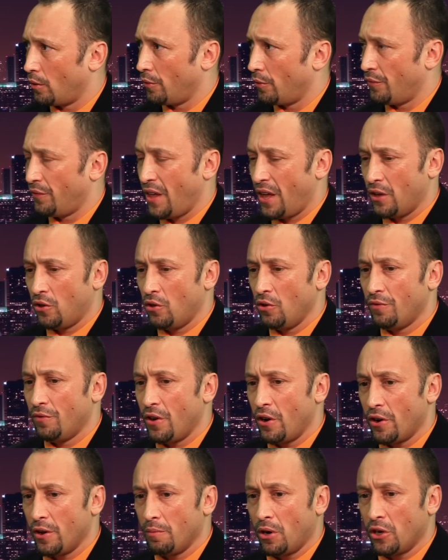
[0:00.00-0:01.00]
Thank you
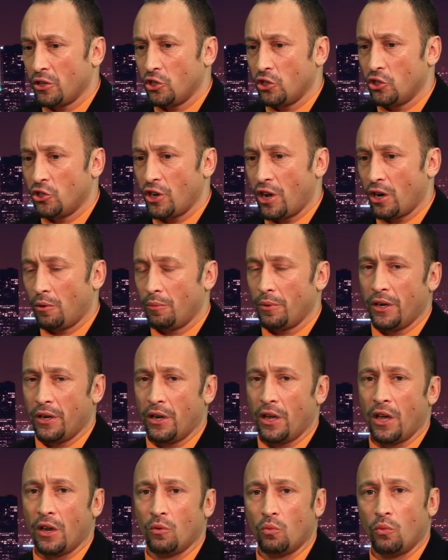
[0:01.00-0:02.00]
very much, gentlemen.
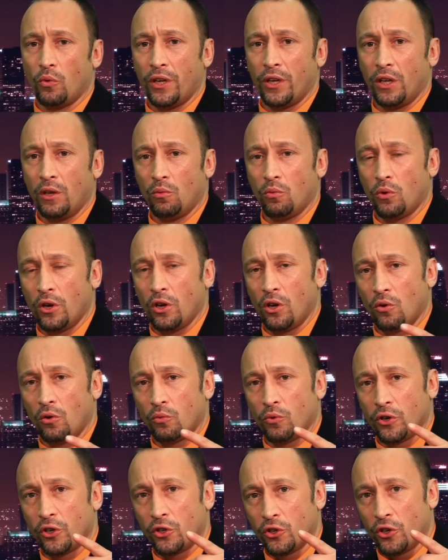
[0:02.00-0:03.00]
And we will
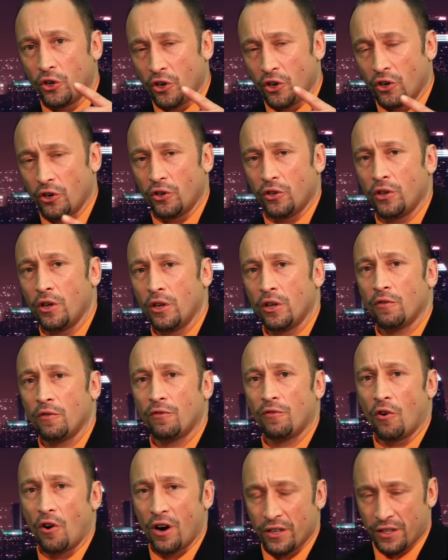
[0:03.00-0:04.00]
return
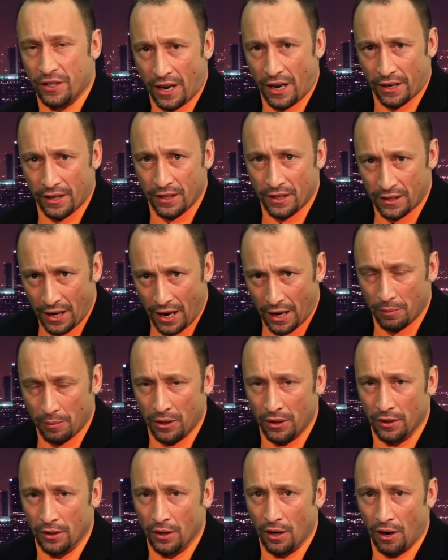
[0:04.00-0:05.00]
for our second segment
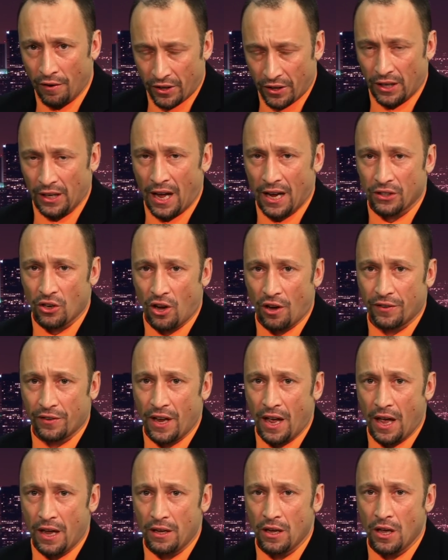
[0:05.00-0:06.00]
of the Glazov
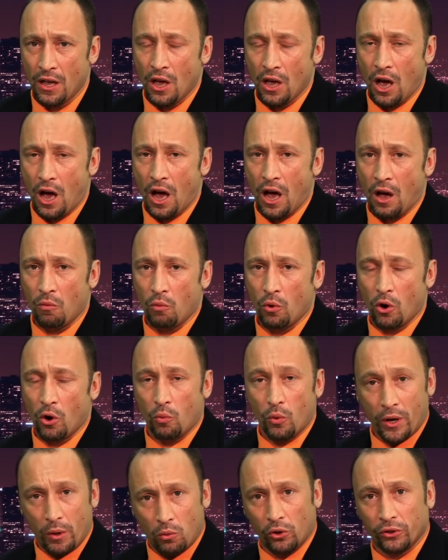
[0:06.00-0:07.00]
Gang, where
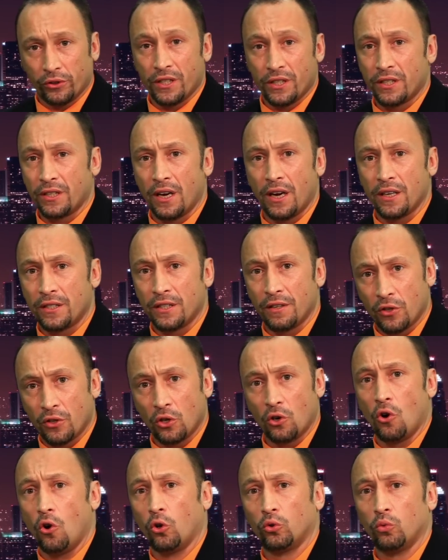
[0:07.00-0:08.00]
we will discuss if the
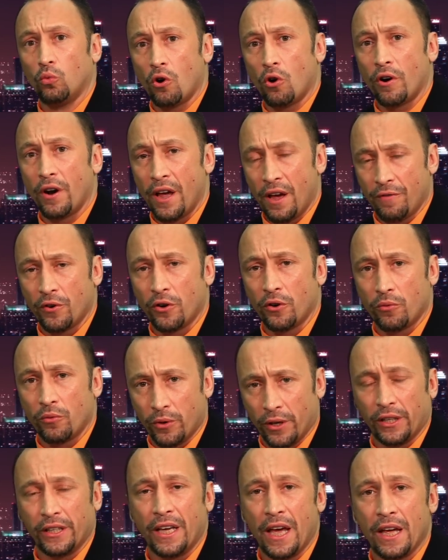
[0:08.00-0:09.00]
Cold War ever
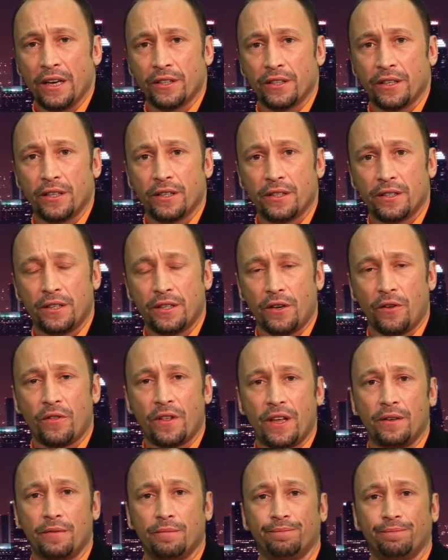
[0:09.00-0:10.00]
really ended. See you
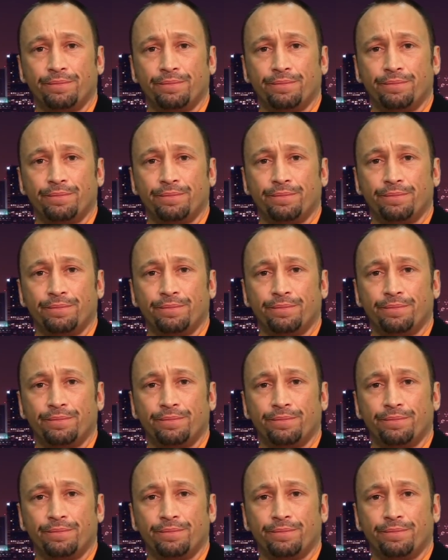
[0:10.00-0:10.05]
then.